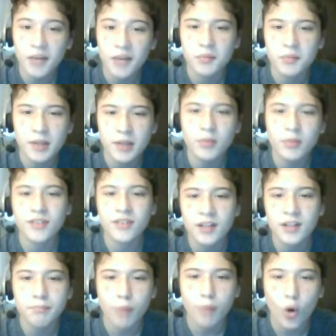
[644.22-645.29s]
people
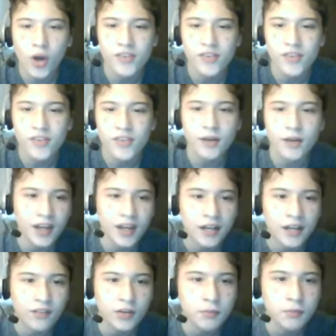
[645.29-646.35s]
didn't pause
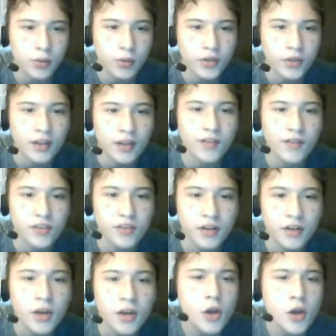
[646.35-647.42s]
outside every building they
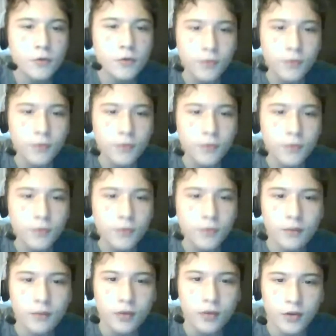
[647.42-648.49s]
visited, photograph
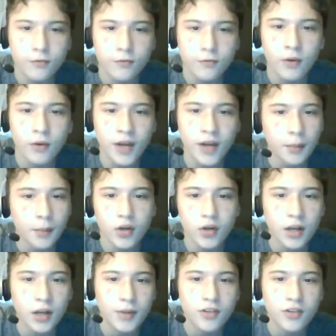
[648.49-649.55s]
it with their phone, and
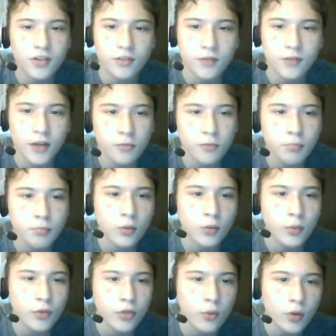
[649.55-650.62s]
upload an image to Facebook
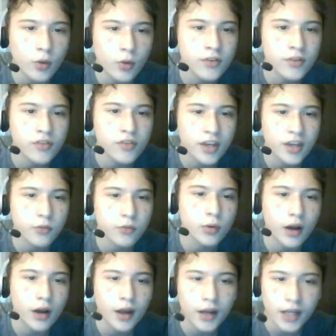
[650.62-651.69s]
with the words, "Guess
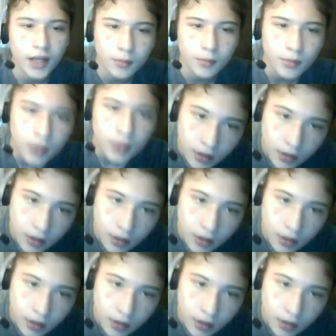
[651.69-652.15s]
where I am."